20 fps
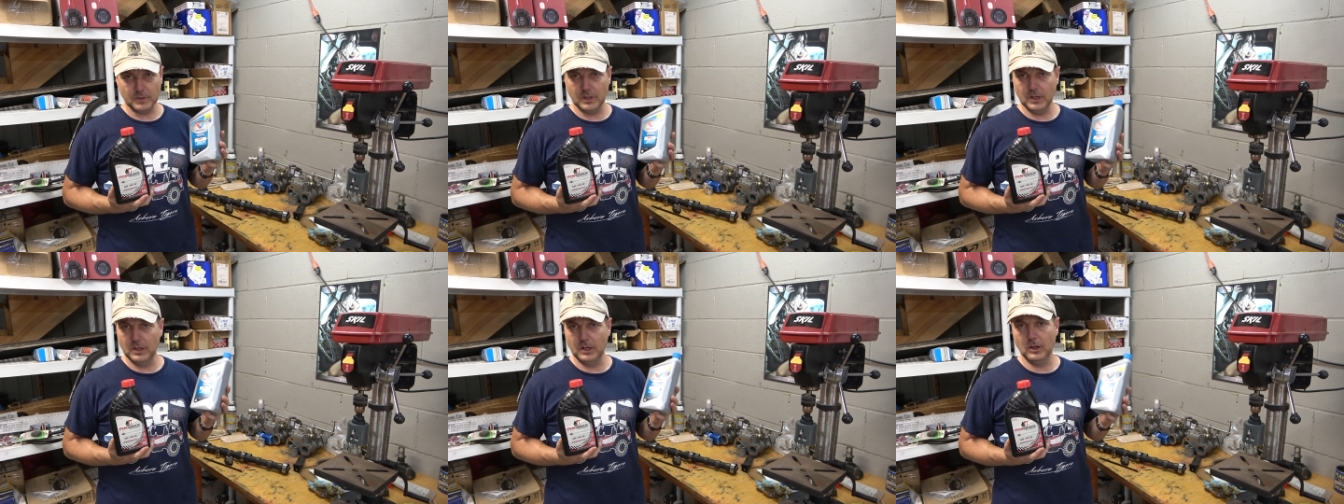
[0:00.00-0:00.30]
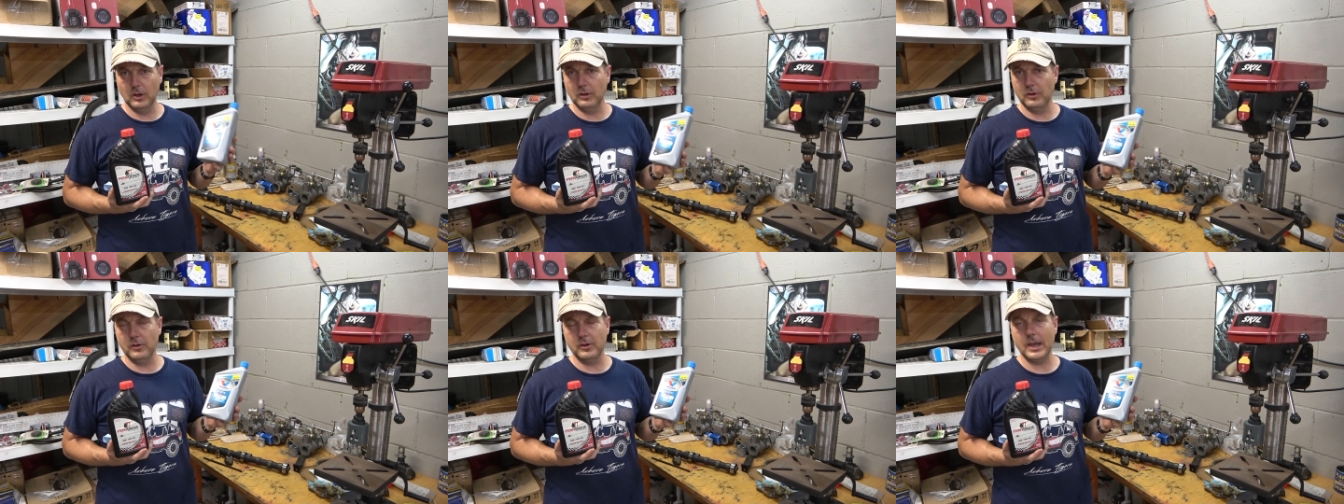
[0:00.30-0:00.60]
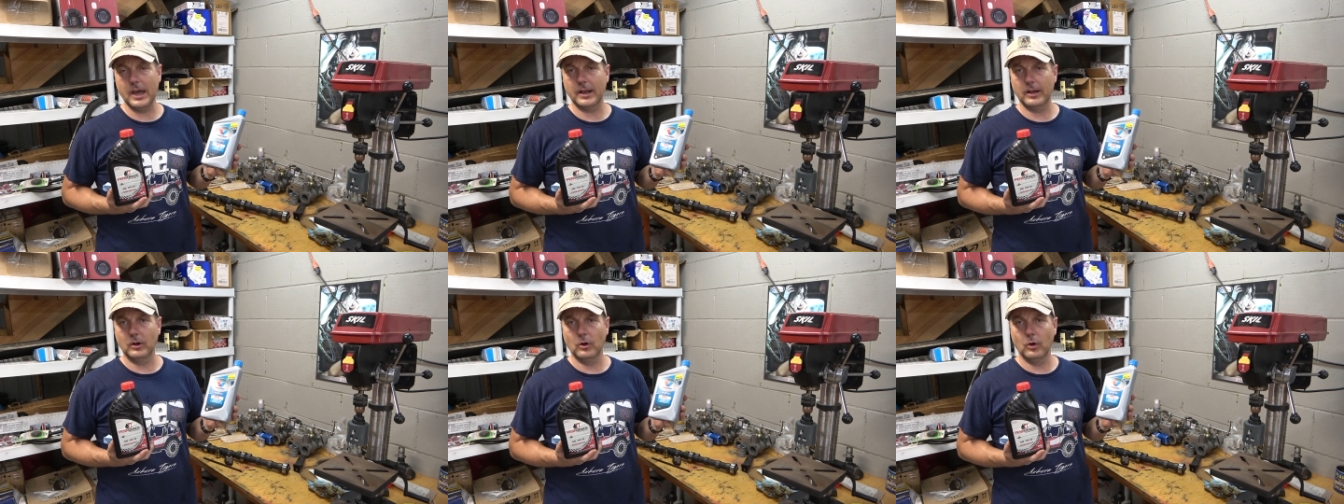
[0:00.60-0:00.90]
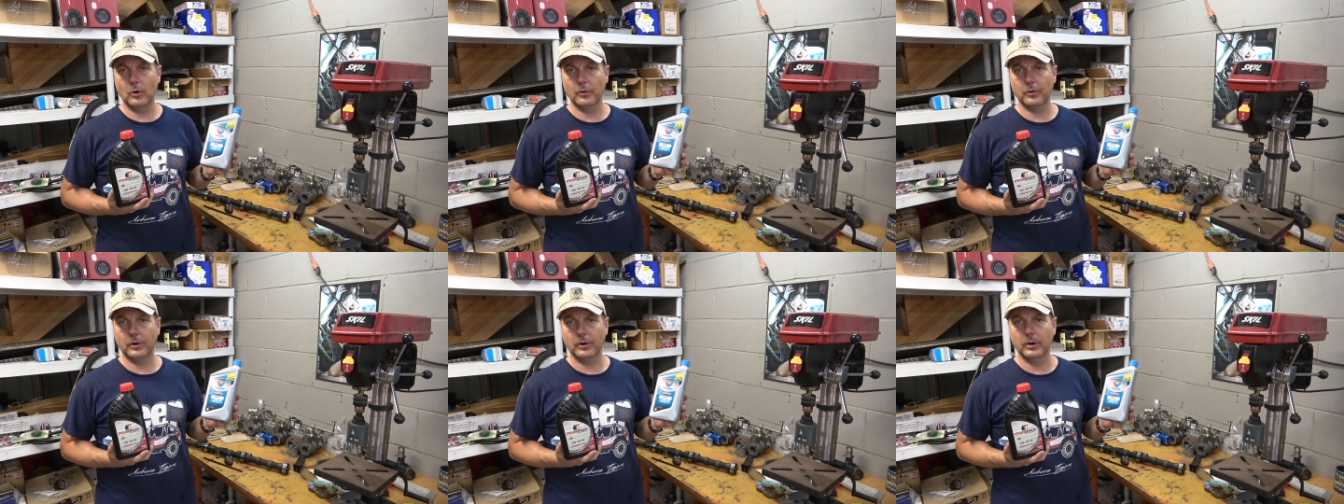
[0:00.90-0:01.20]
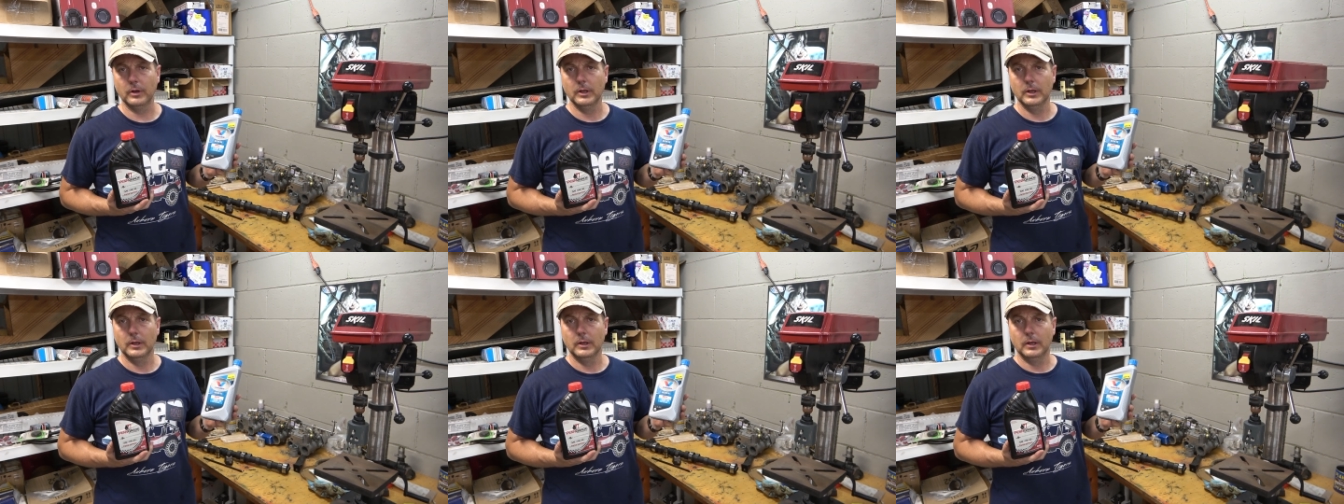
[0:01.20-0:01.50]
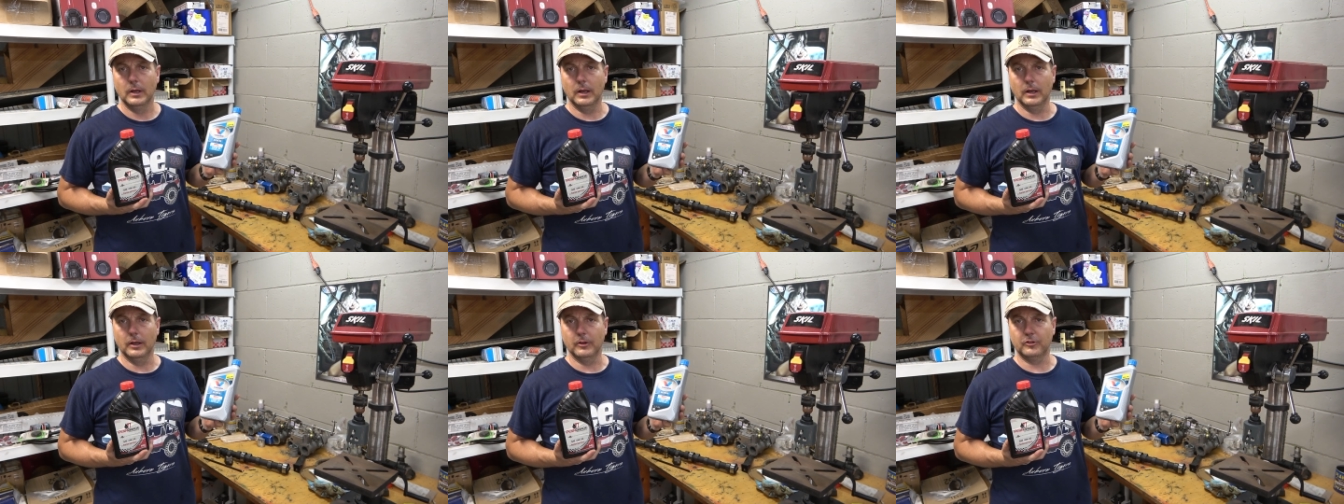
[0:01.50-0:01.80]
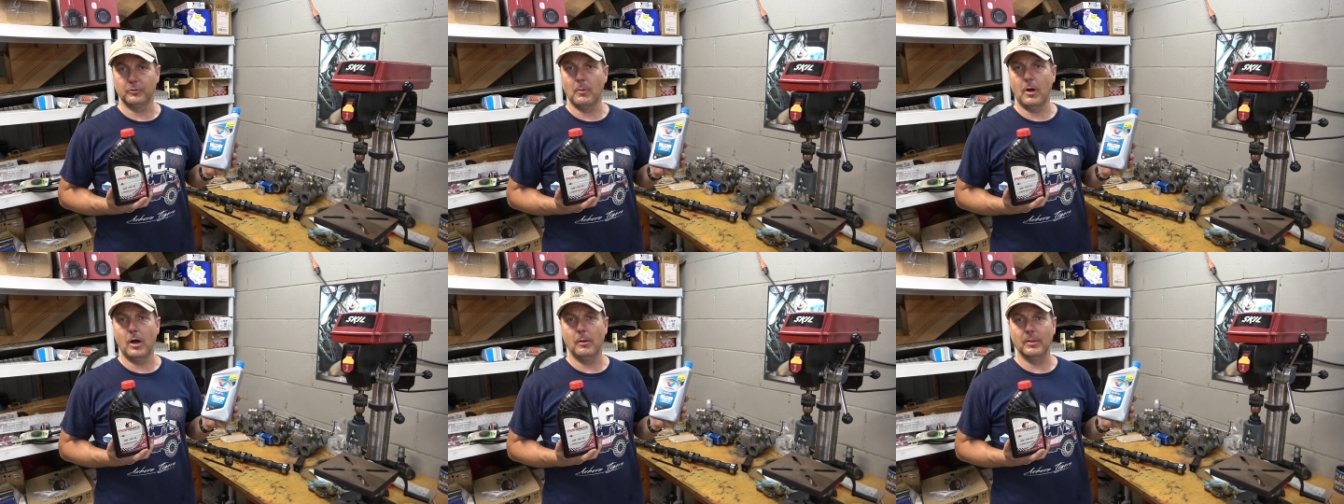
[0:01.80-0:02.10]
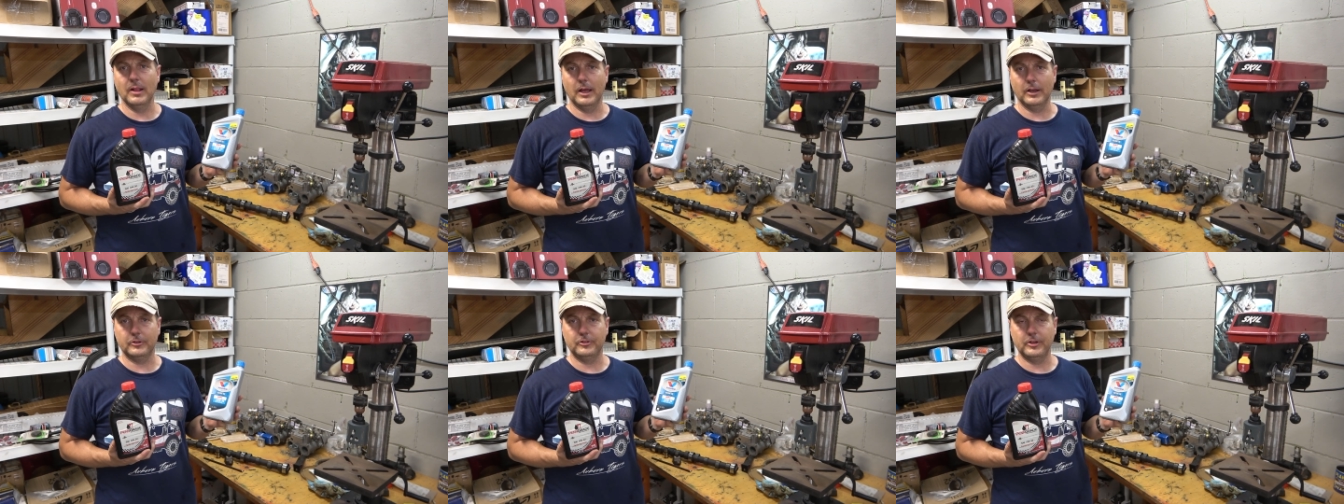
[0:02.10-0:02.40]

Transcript: you know, you got an older uh, small block